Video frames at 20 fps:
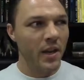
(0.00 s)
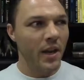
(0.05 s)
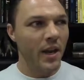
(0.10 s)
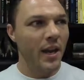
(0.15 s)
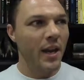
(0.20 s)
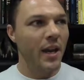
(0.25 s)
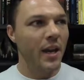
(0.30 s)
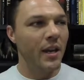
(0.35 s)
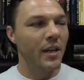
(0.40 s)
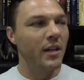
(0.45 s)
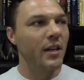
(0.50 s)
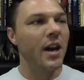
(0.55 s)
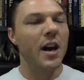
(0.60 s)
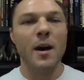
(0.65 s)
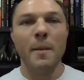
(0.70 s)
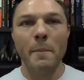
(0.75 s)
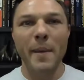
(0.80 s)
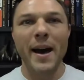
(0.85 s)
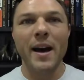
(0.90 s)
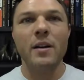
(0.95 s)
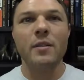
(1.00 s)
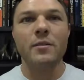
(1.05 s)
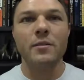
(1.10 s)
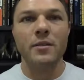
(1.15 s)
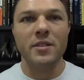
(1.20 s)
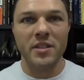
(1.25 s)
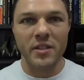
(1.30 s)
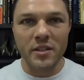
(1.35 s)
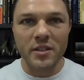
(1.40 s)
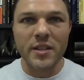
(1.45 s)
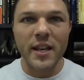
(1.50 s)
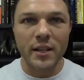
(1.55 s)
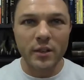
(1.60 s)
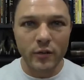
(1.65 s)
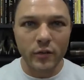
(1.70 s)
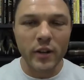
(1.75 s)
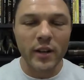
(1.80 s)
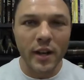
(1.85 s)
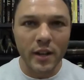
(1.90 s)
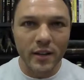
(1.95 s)
and come out
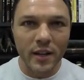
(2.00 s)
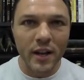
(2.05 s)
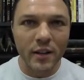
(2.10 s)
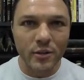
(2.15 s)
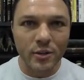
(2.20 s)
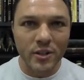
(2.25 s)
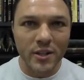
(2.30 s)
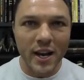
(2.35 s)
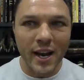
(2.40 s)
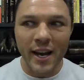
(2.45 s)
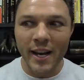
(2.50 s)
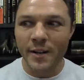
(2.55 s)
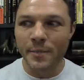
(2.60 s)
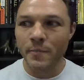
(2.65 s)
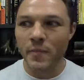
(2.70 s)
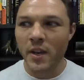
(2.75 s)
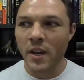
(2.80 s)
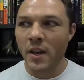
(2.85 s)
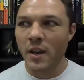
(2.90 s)
successfully on the other side